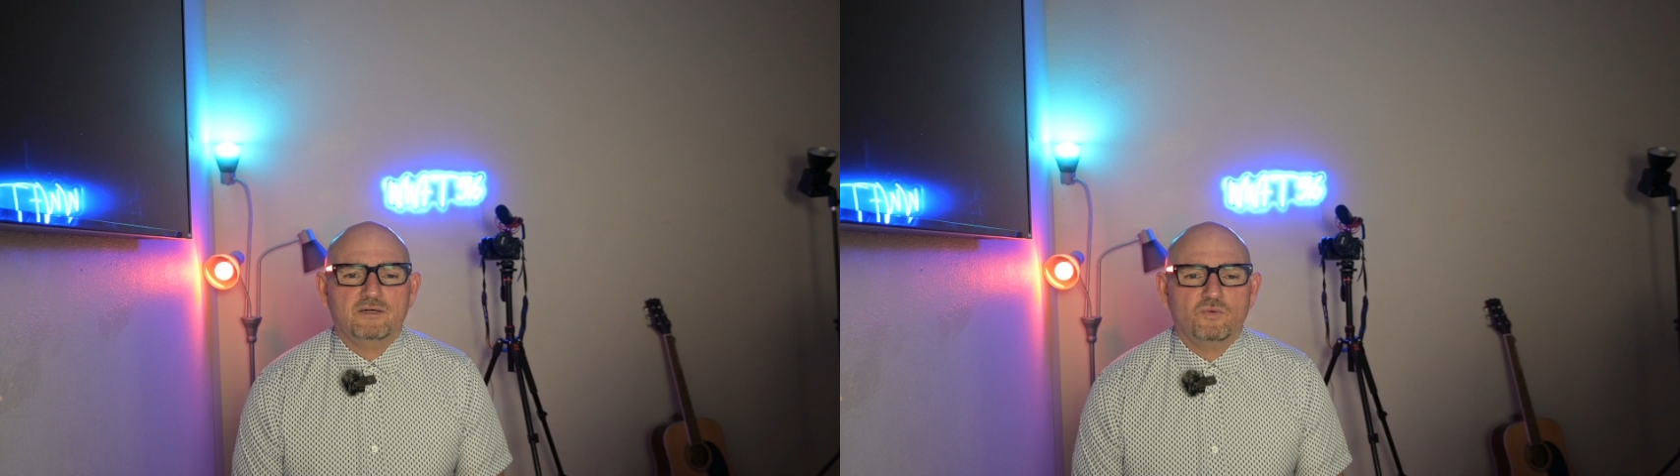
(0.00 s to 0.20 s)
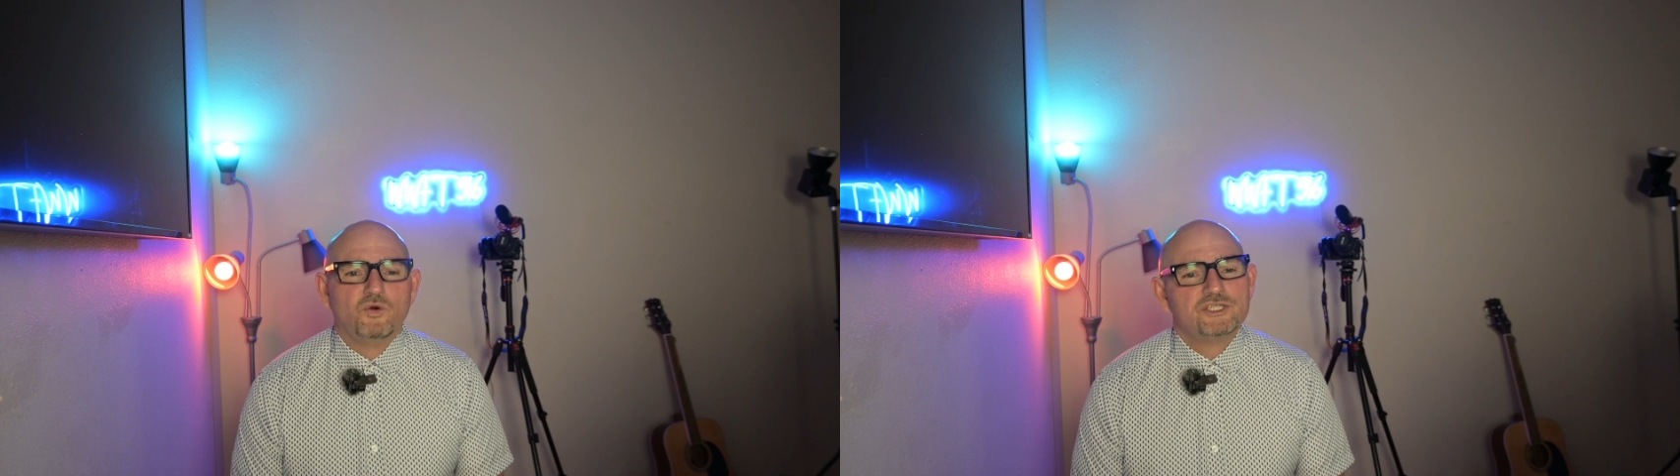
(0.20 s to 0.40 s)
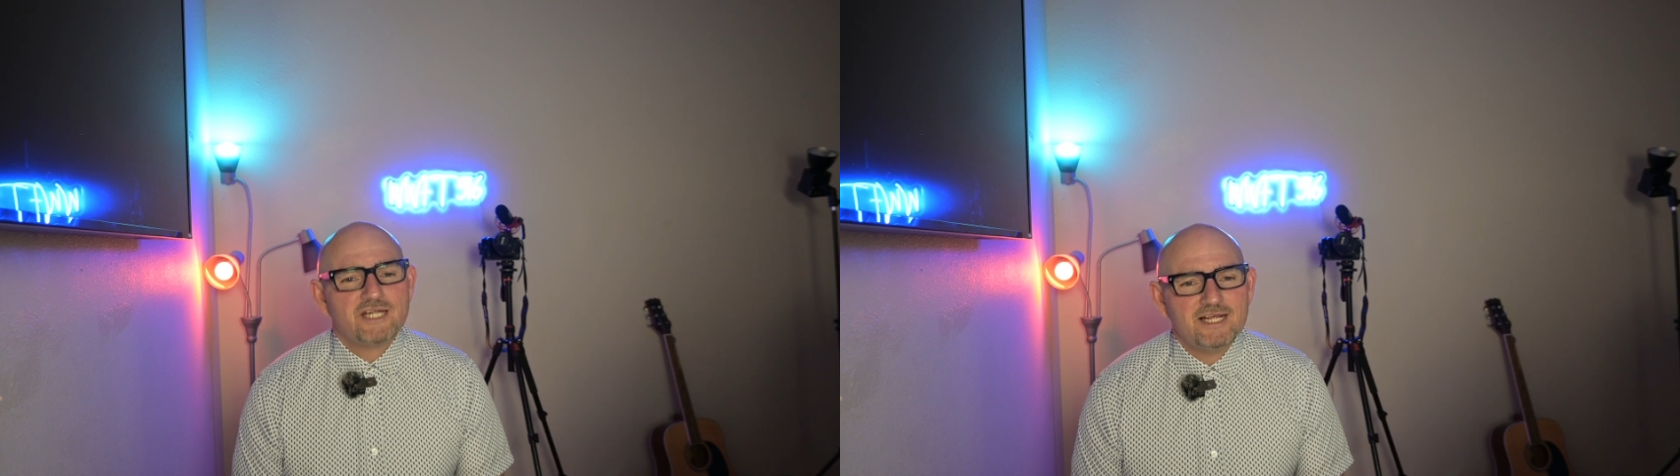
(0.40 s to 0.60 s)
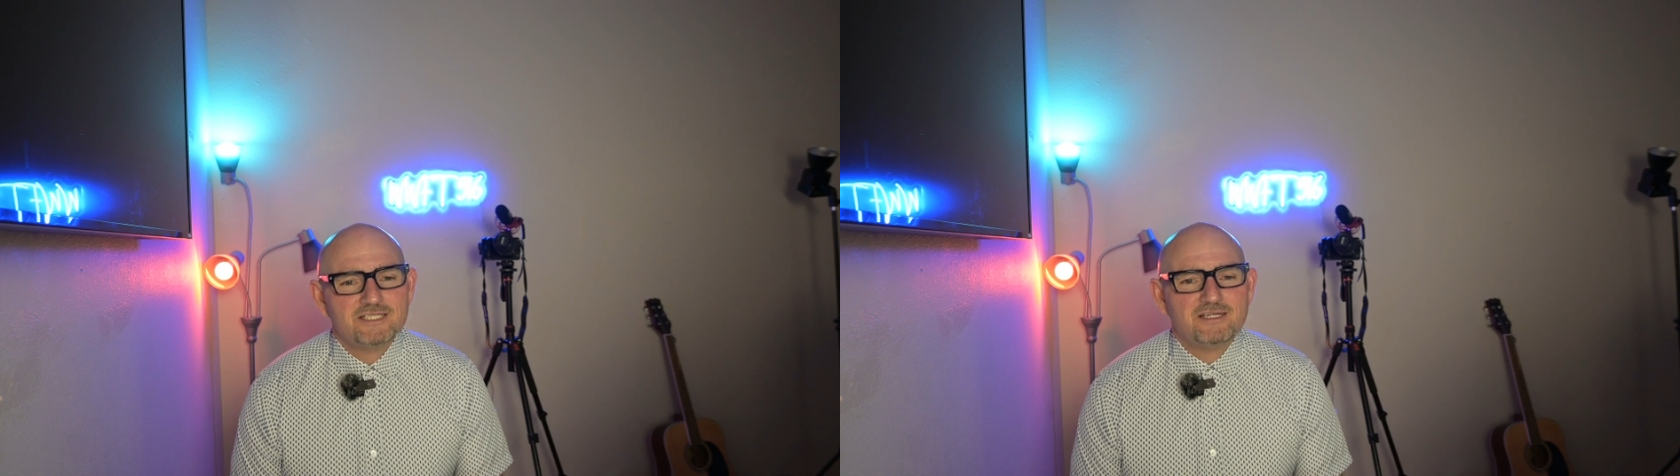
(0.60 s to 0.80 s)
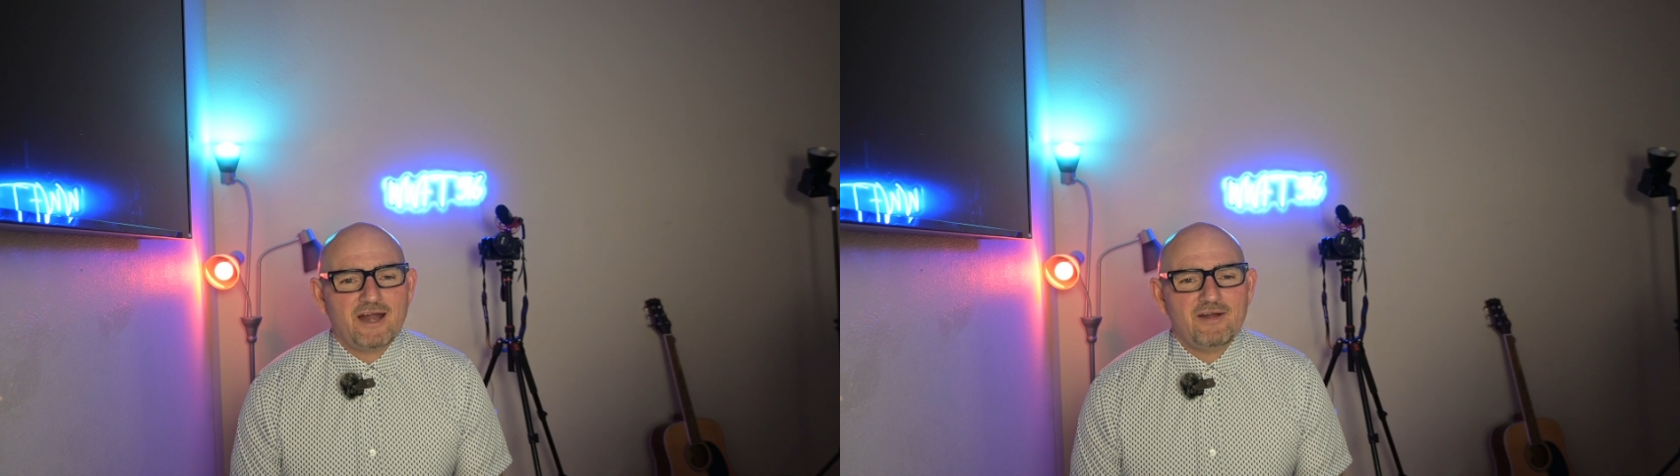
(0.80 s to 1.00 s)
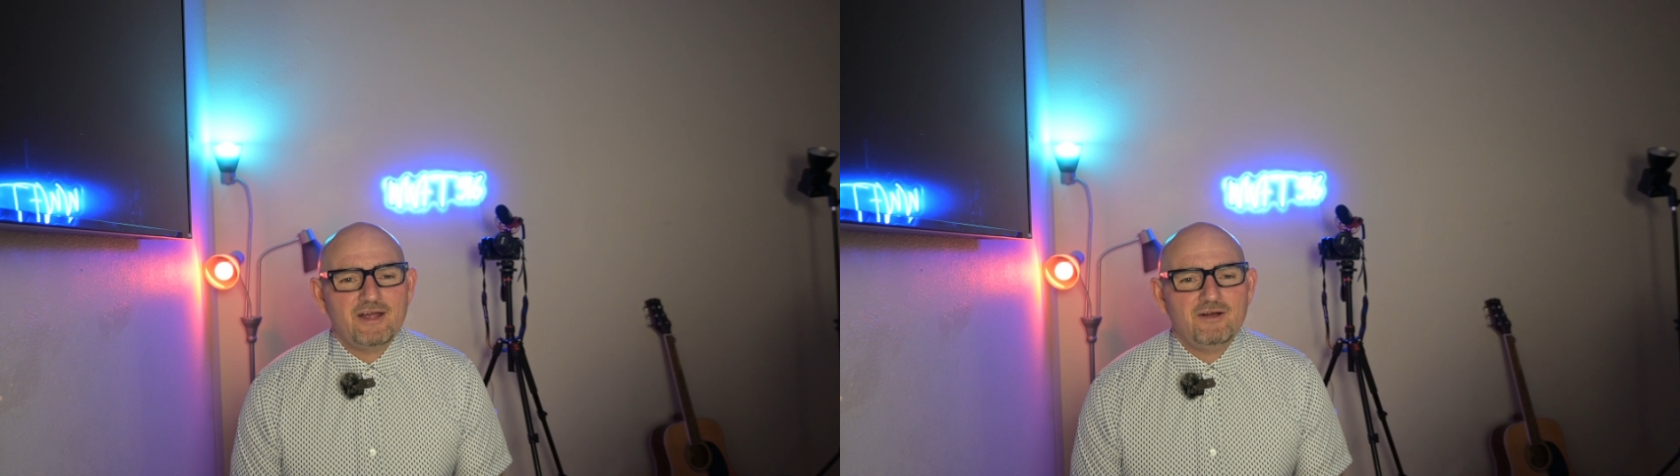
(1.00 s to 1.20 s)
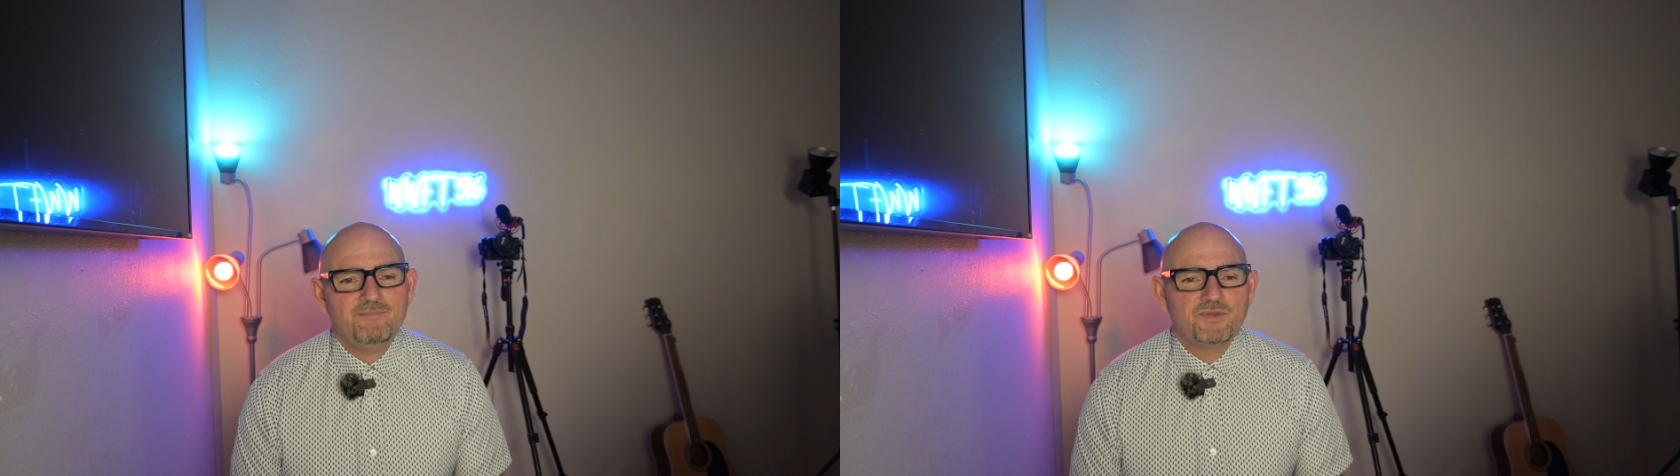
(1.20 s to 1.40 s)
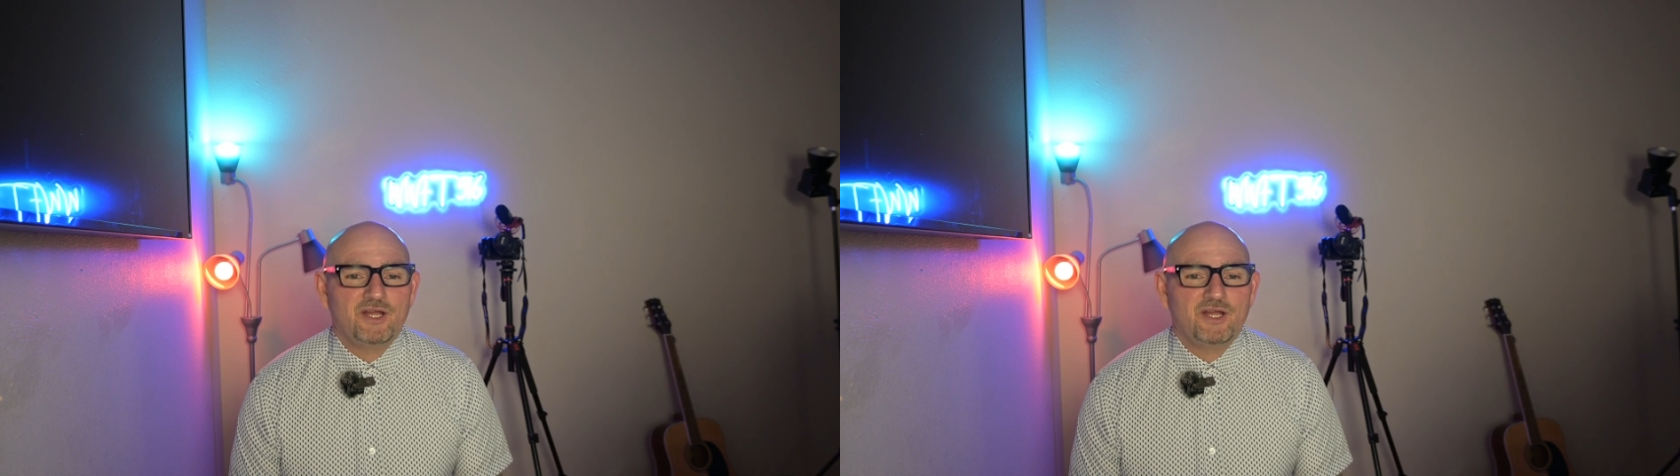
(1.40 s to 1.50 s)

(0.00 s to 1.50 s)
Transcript: Worst case scenario,